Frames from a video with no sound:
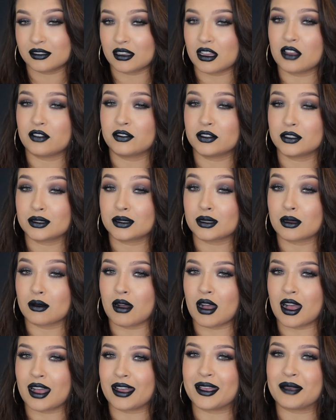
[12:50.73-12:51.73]
I feel so
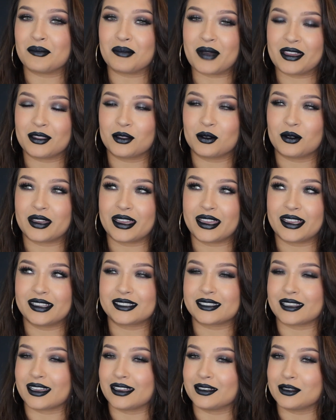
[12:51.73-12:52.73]
hot. And by the way,
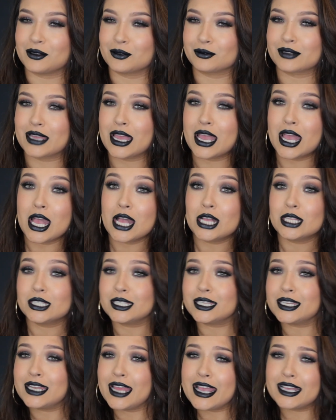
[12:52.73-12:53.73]
side note,
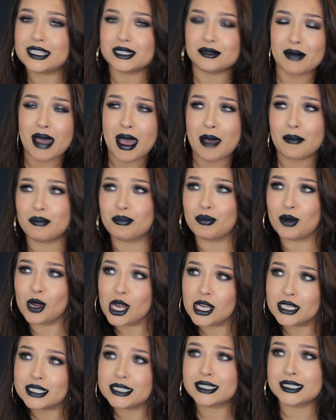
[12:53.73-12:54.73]
today is my
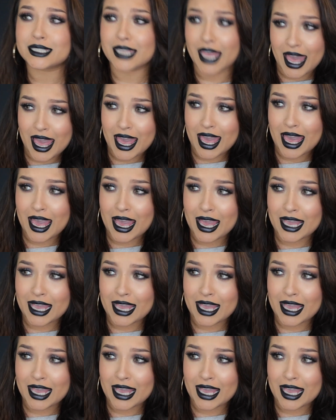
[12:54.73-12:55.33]
birthday.